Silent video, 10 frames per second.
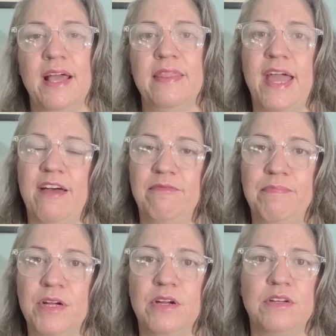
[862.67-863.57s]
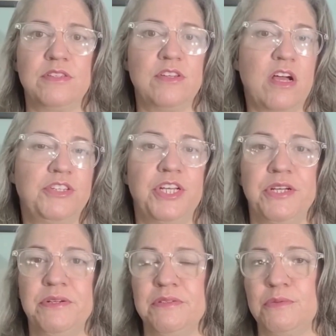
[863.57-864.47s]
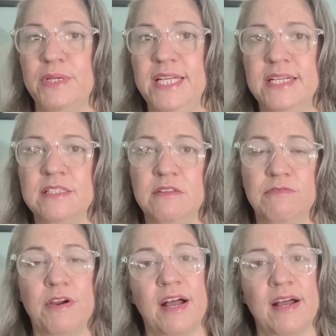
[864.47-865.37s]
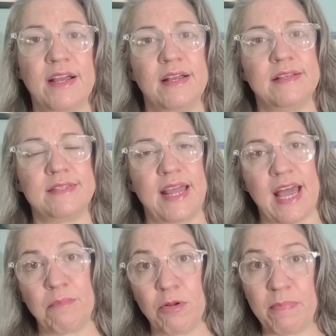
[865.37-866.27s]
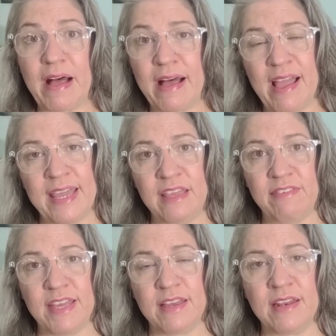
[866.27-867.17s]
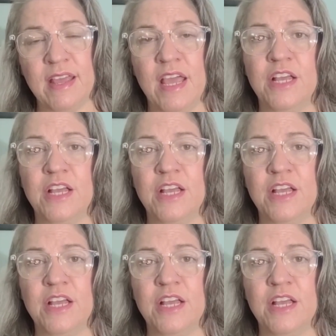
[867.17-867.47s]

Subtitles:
they have burgers, nachos, wings, and fries, apple pie even.